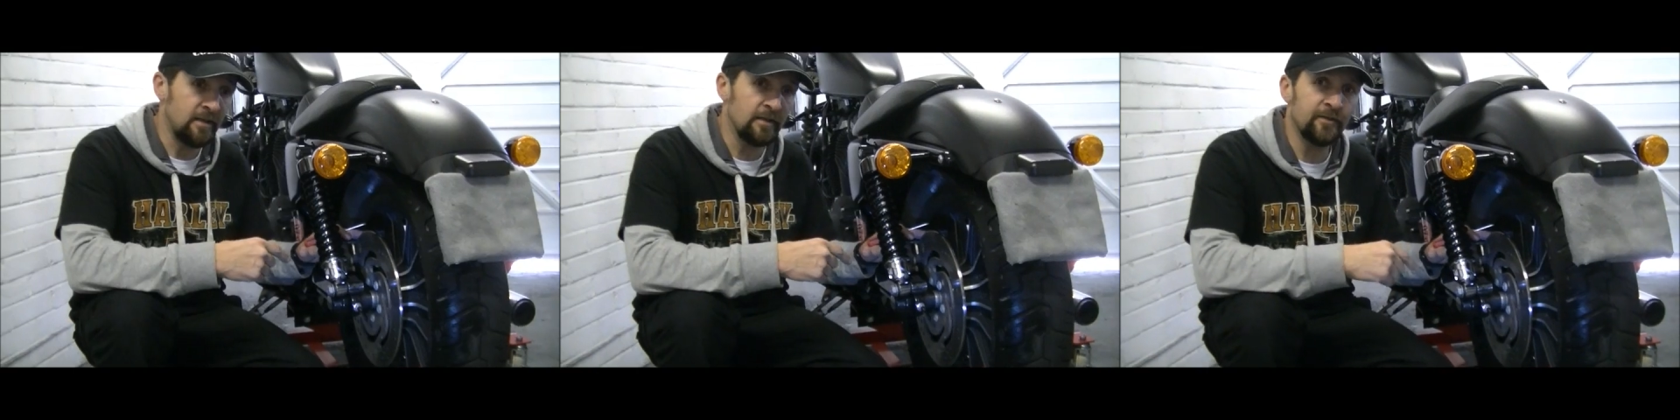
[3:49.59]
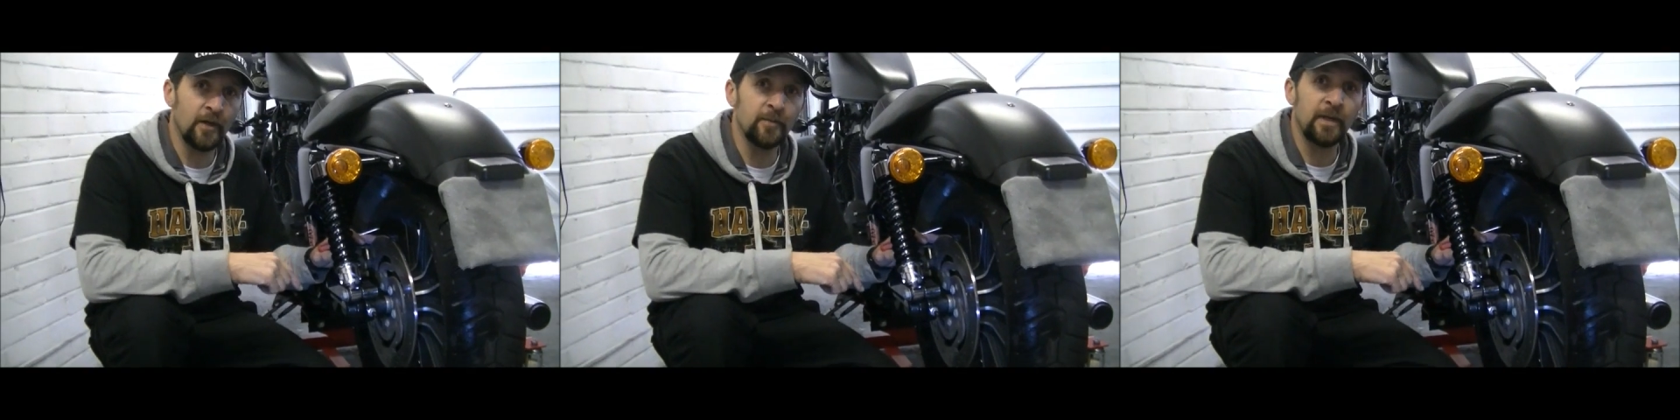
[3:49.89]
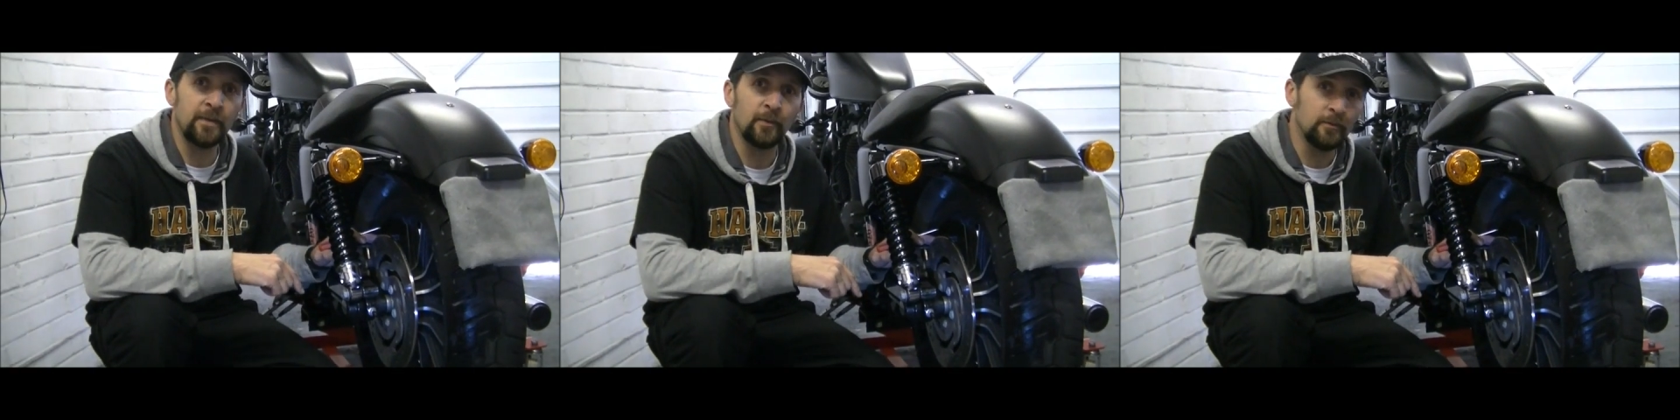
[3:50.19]
I've heard
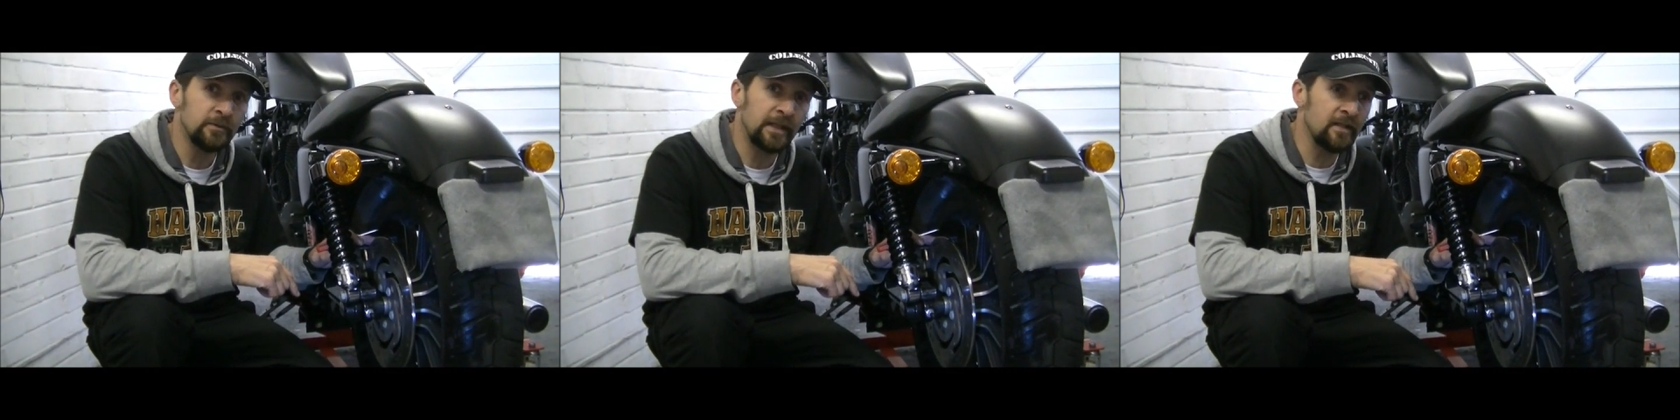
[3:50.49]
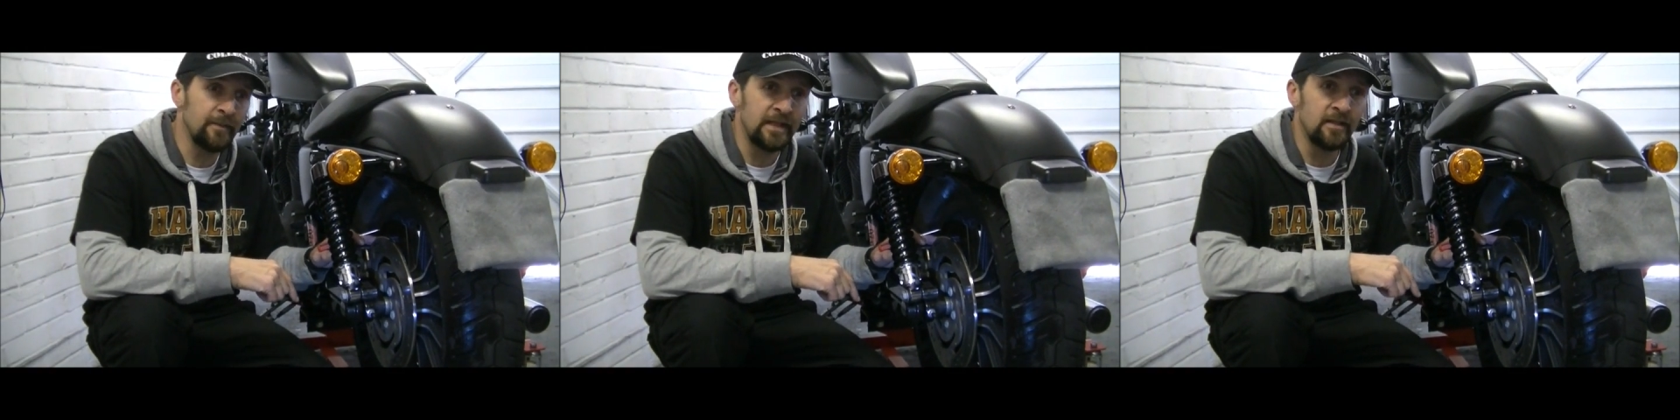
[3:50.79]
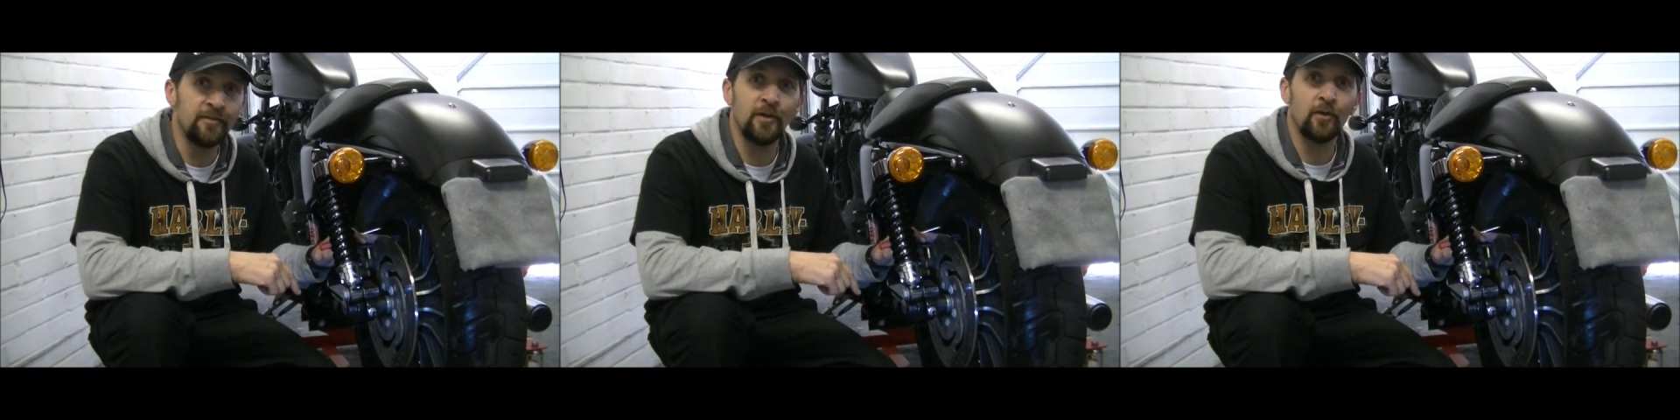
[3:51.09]
people in the middle
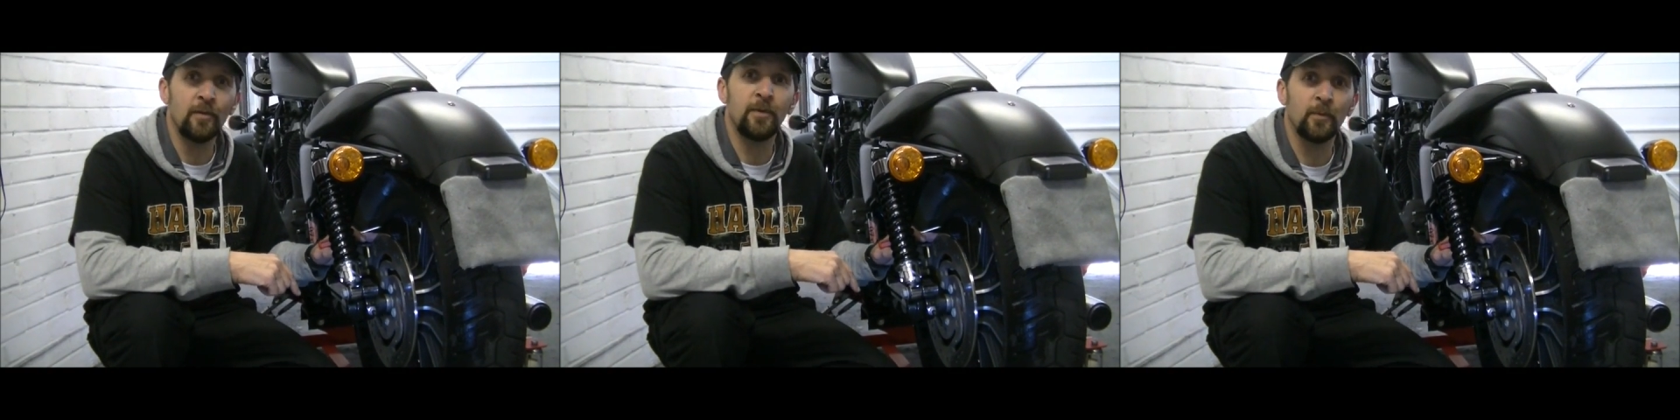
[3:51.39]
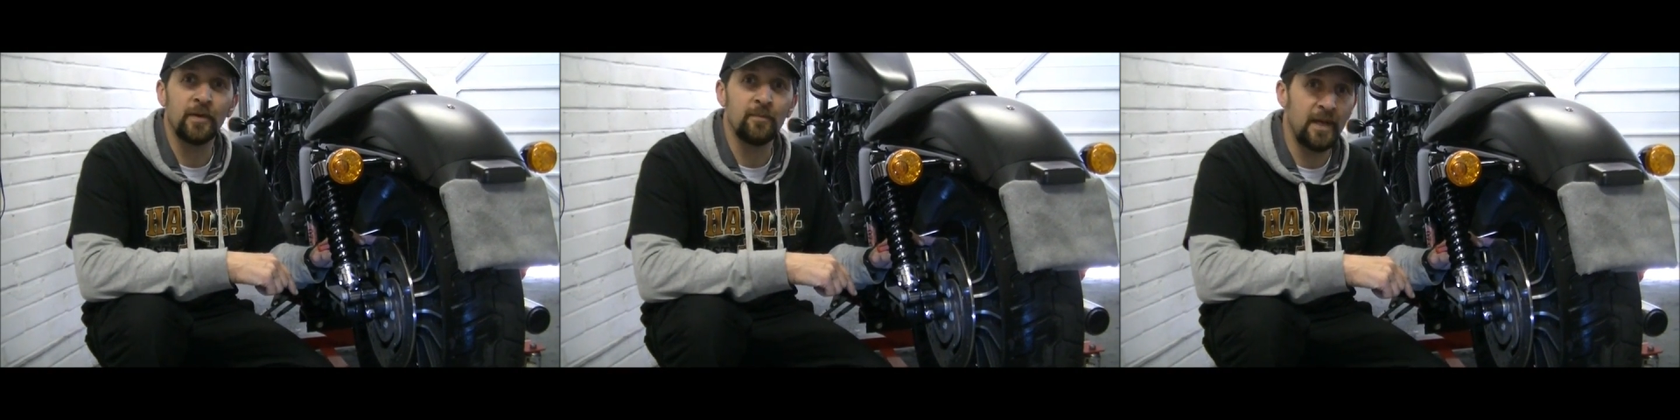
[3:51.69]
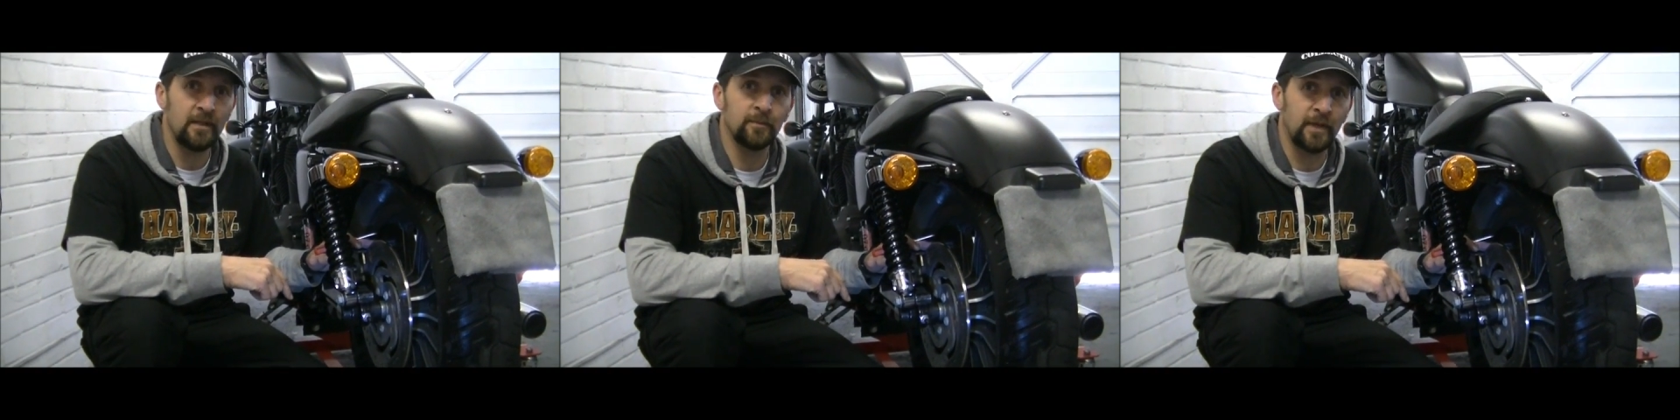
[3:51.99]
of Europe with
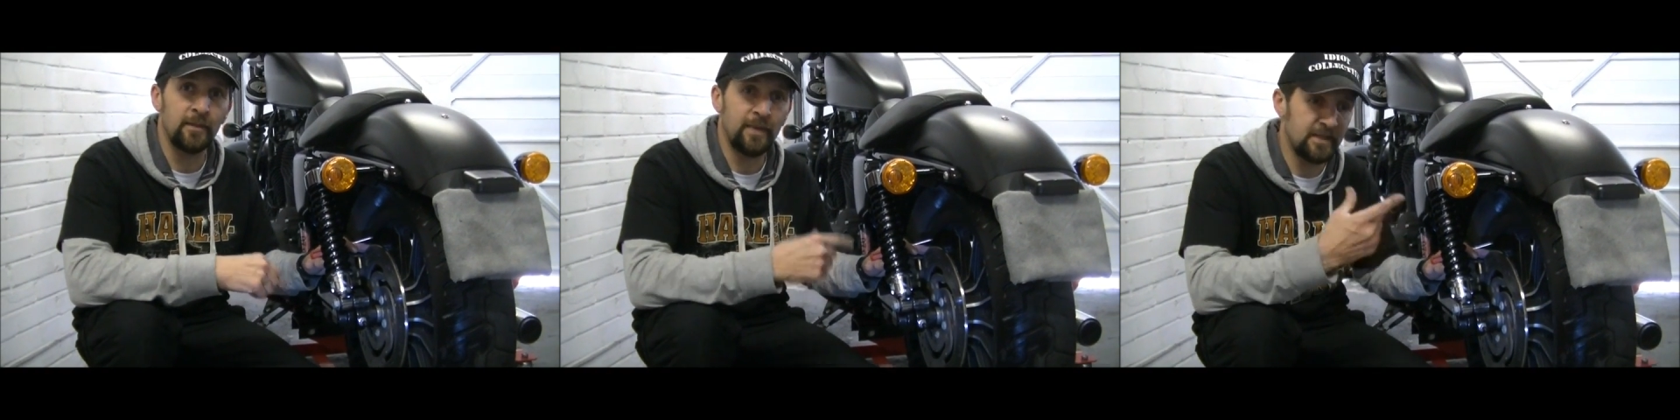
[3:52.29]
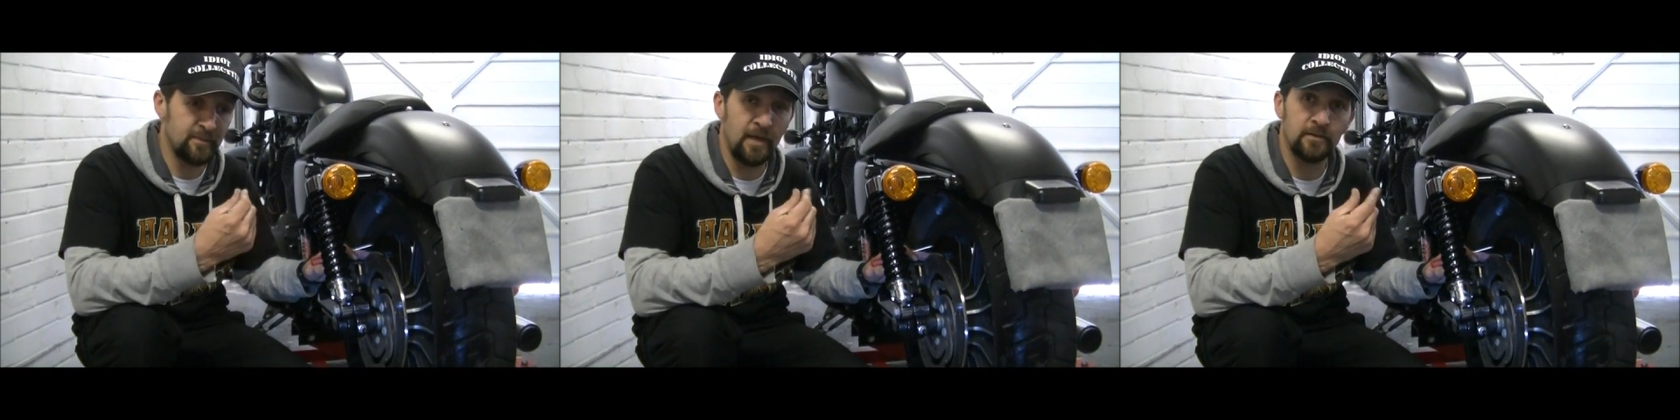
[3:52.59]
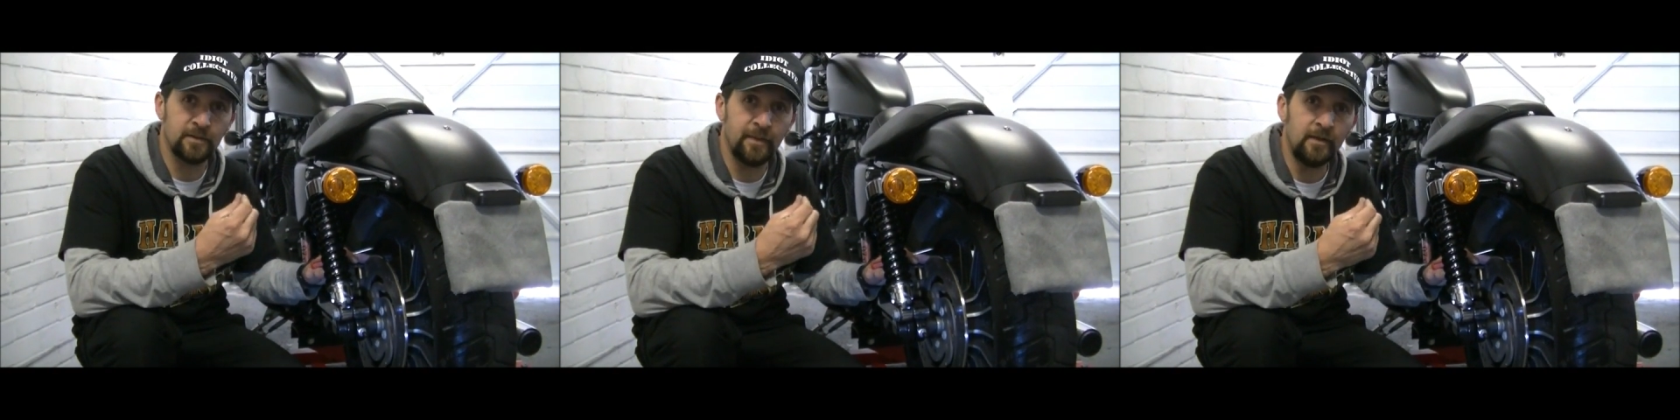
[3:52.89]
metal brake pads, metal
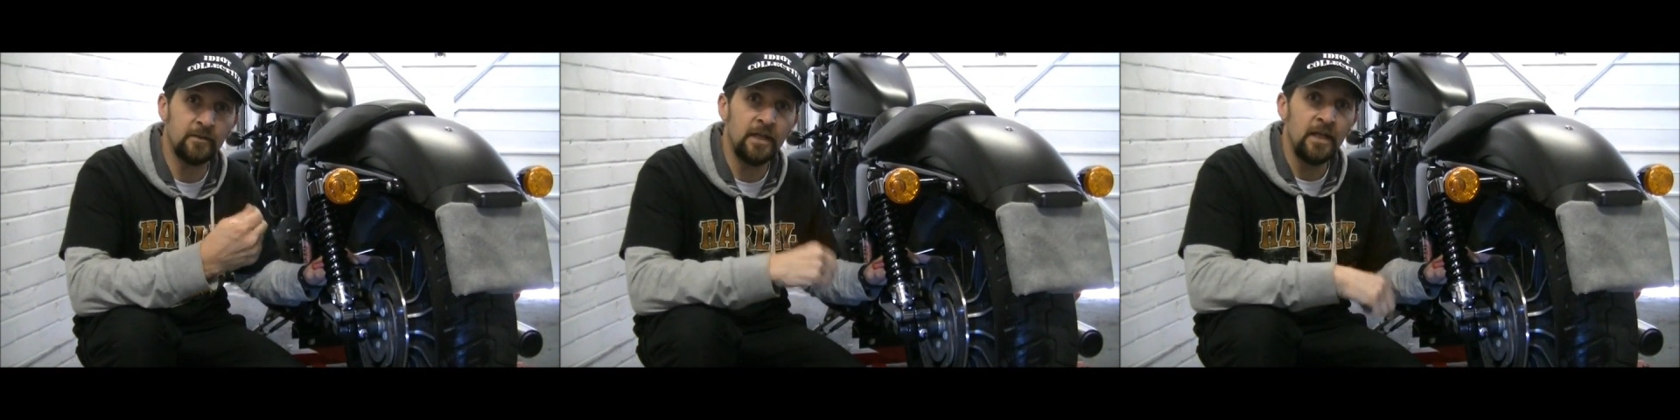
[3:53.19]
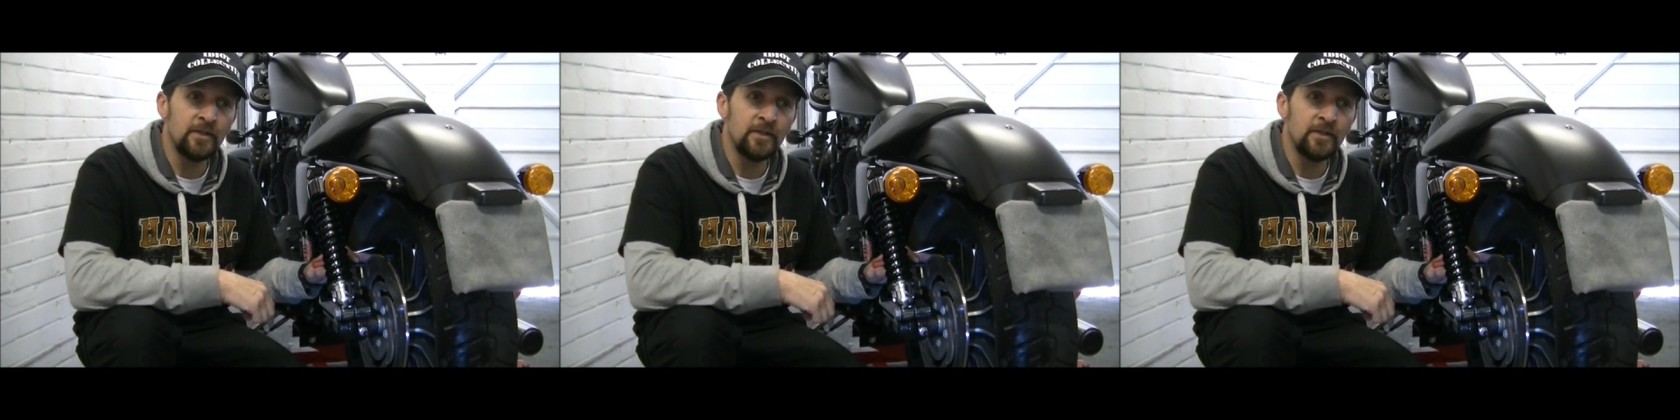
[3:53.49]
to metal,